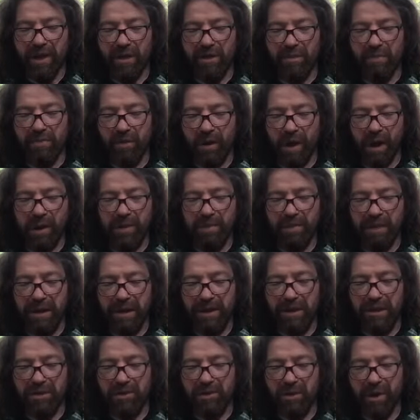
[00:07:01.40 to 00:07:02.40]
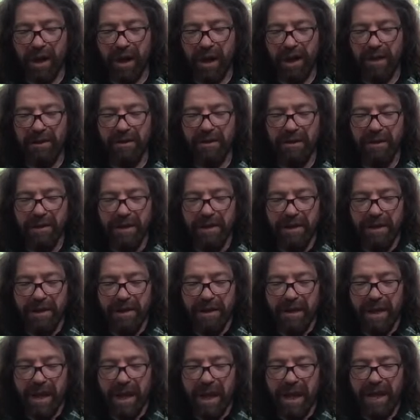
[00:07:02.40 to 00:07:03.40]
brought me to trial,
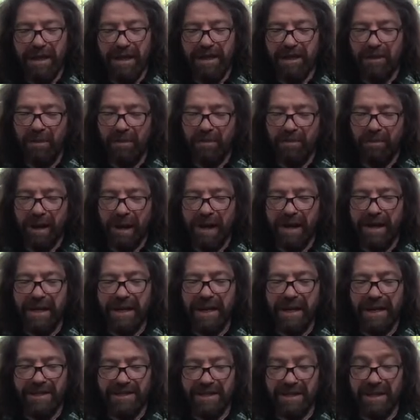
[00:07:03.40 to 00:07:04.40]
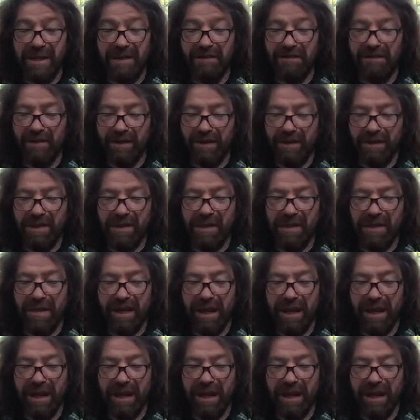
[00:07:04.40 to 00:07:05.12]
and the Almighty has given